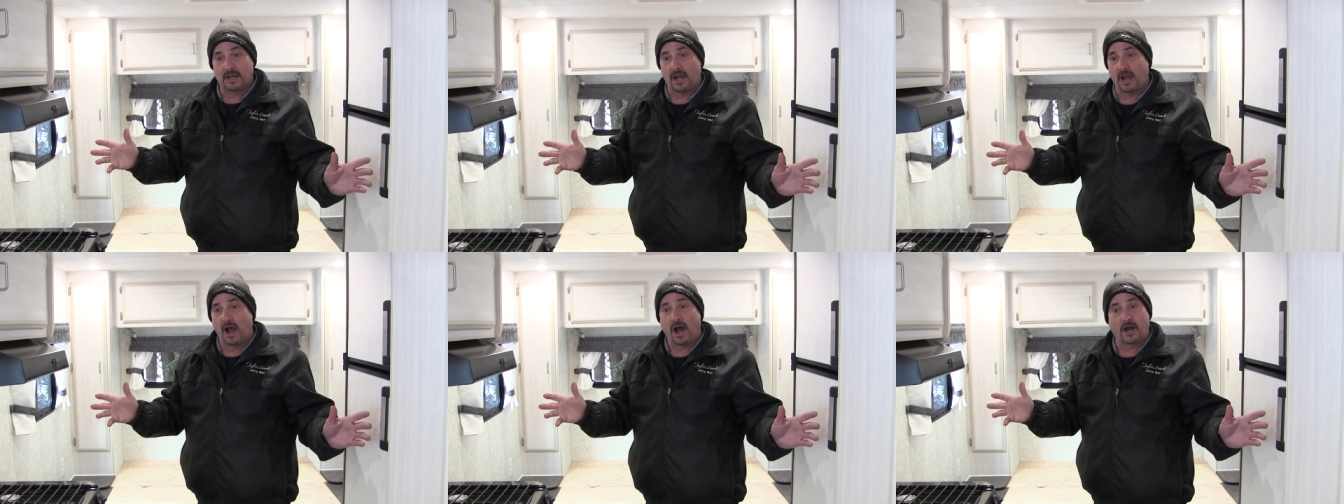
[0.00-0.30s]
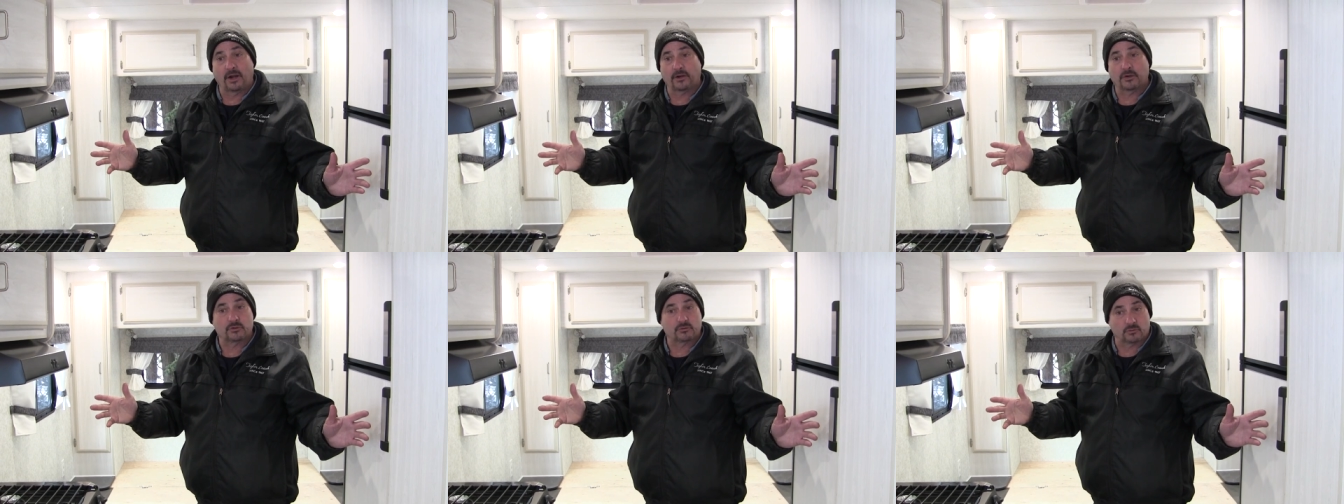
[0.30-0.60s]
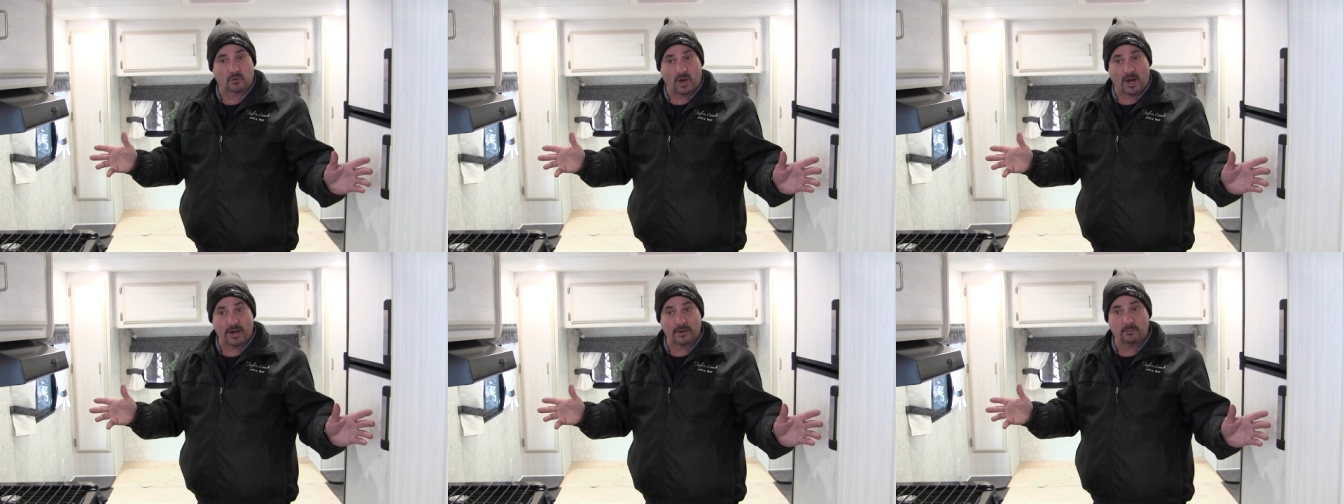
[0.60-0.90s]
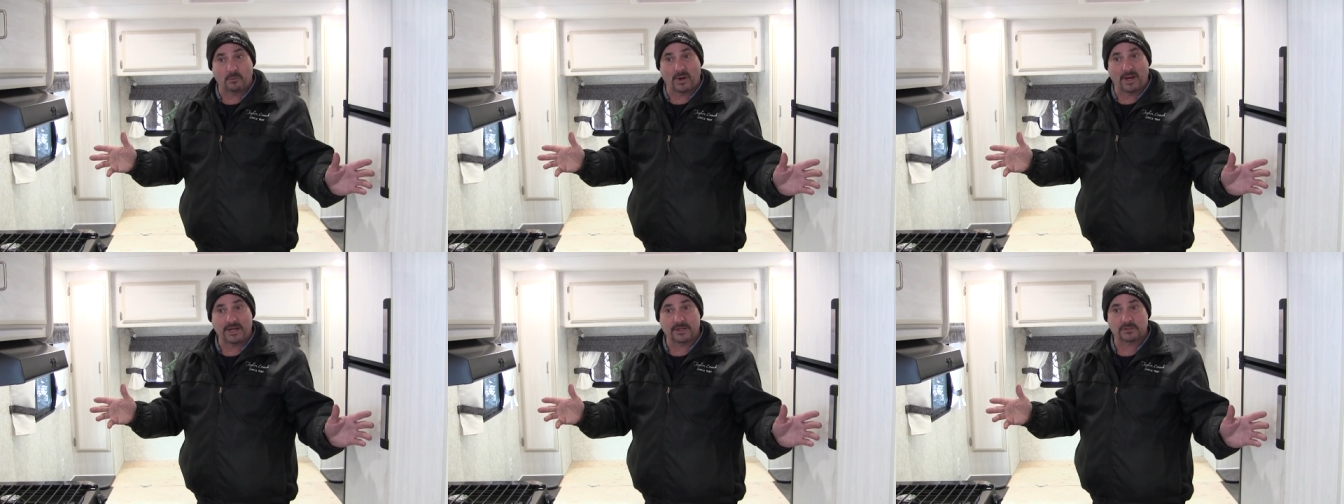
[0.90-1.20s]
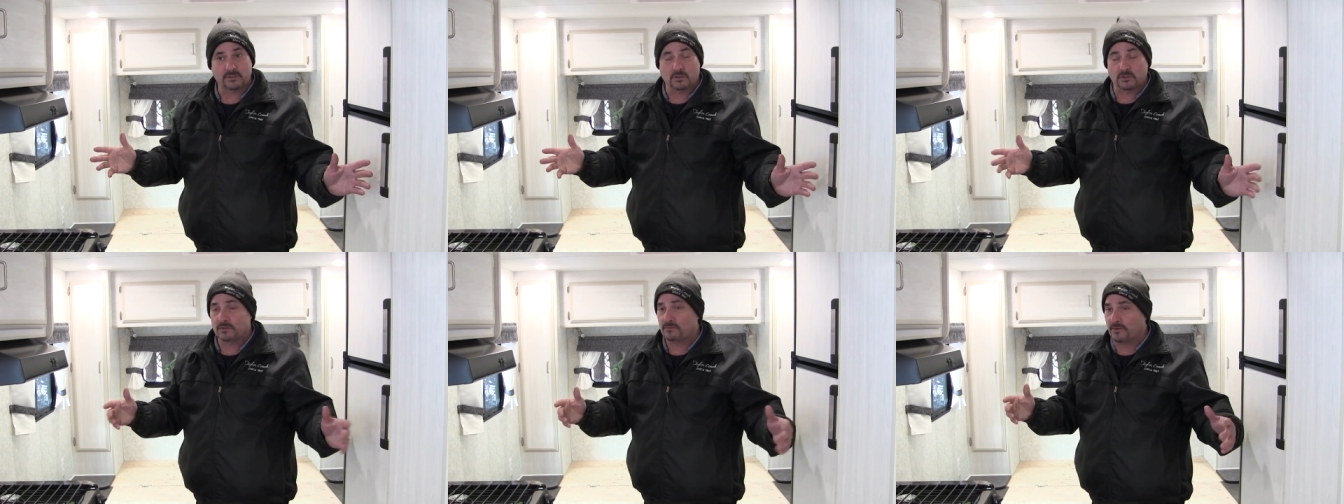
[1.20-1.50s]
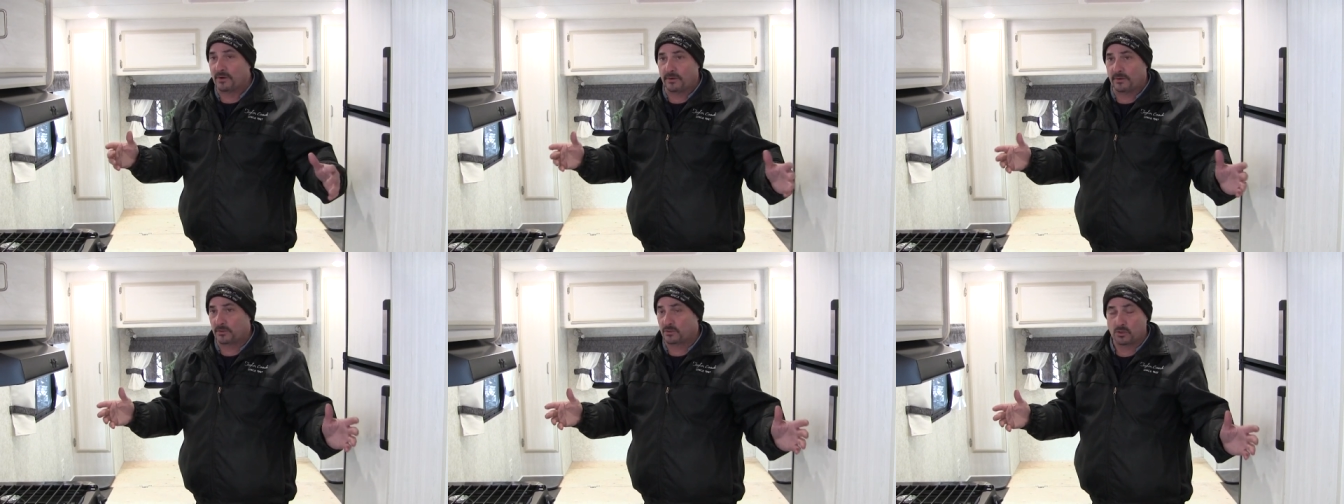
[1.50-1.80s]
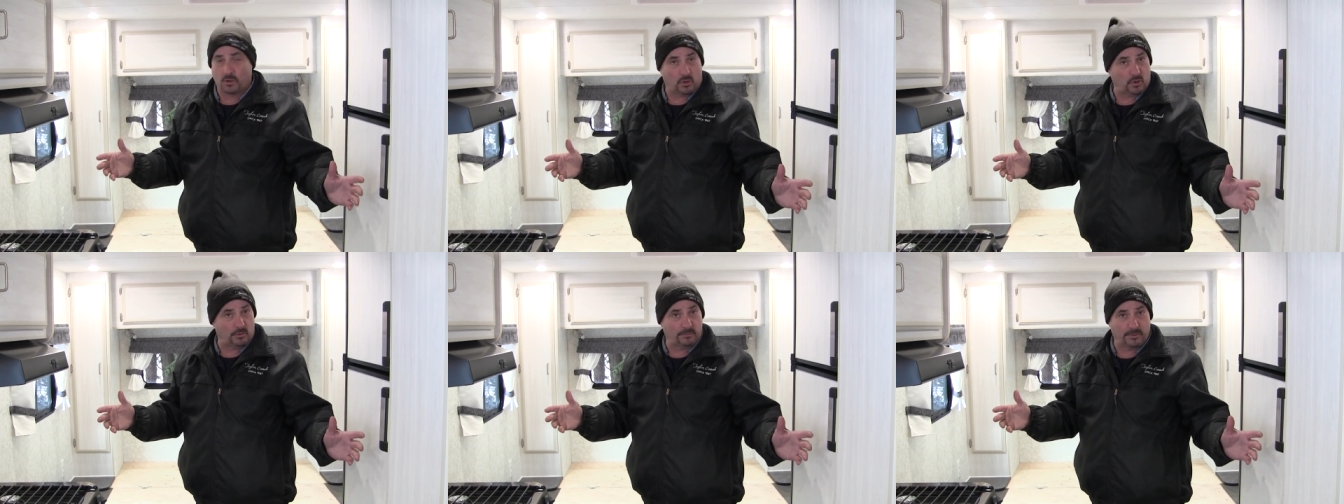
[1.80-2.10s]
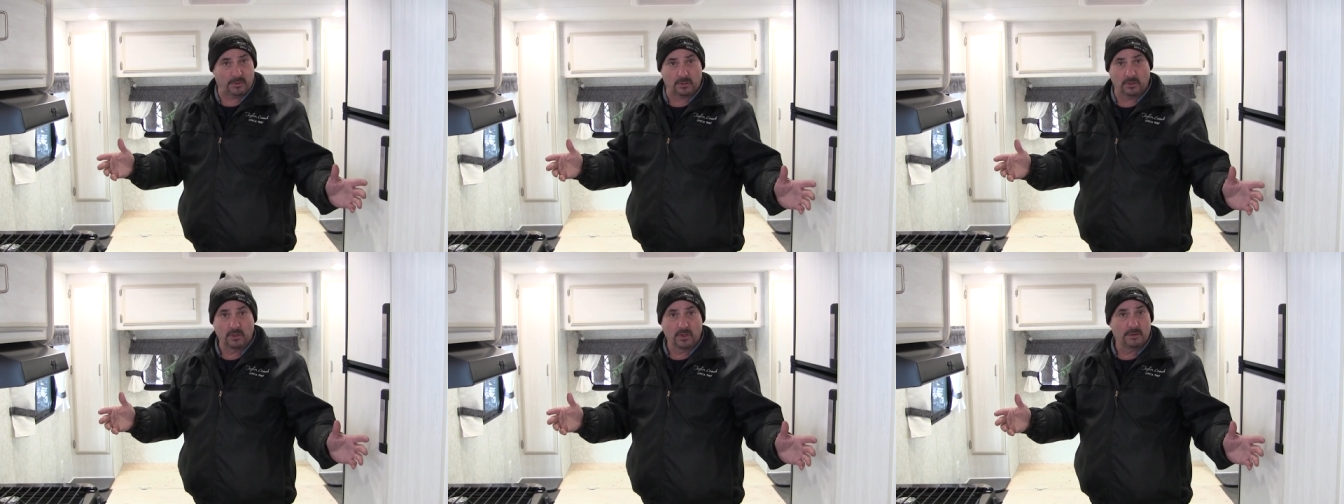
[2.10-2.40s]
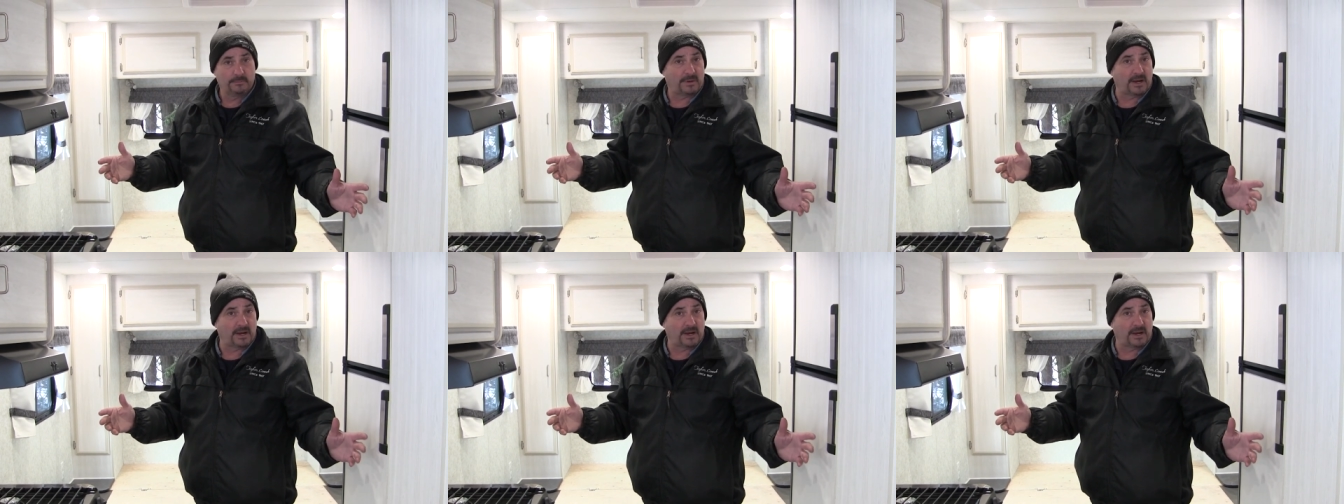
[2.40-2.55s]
uh, on a dry weight. So it's very towable